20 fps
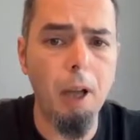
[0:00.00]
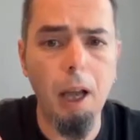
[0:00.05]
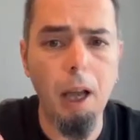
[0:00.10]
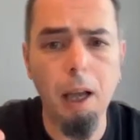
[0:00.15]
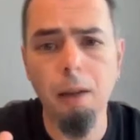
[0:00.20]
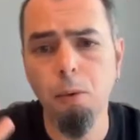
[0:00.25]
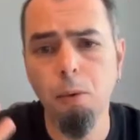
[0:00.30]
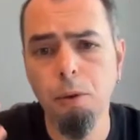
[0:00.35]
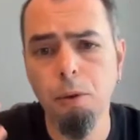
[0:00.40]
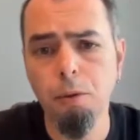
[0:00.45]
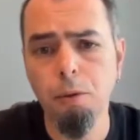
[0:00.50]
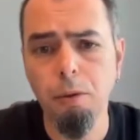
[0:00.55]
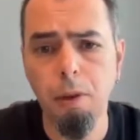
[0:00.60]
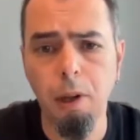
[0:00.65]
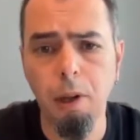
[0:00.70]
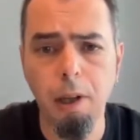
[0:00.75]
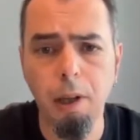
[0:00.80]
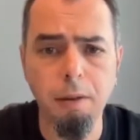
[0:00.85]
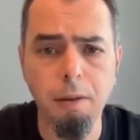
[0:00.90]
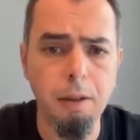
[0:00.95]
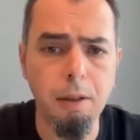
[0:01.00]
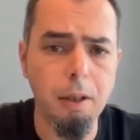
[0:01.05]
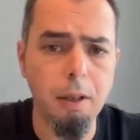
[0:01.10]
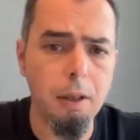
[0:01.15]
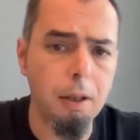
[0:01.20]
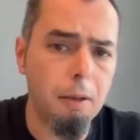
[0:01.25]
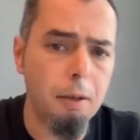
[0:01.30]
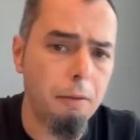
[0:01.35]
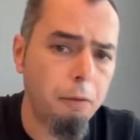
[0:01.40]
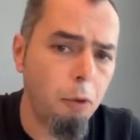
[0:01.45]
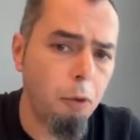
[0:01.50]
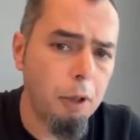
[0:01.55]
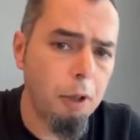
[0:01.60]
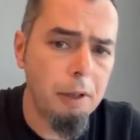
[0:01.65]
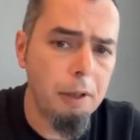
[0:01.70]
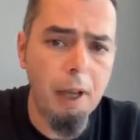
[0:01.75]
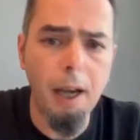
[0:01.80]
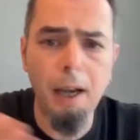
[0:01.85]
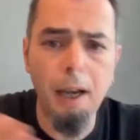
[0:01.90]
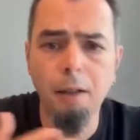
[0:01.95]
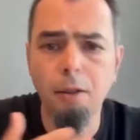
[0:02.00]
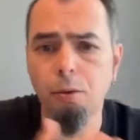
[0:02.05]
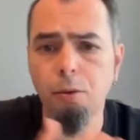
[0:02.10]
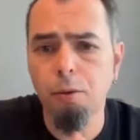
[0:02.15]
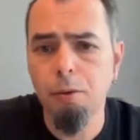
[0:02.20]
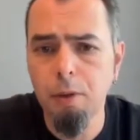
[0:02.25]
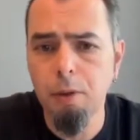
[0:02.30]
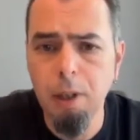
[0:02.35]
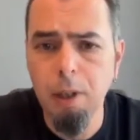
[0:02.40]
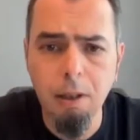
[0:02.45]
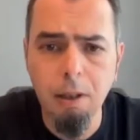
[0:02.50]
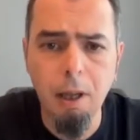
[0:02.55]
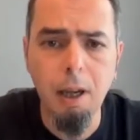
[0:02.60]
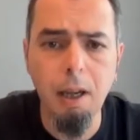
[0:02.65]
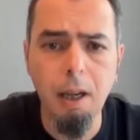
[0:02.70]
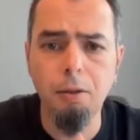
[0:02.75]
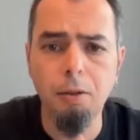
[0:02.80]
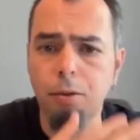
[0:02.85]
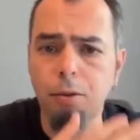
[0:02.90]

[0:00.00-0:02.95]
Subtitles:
I want to guarantee 4 nines or 3 nines,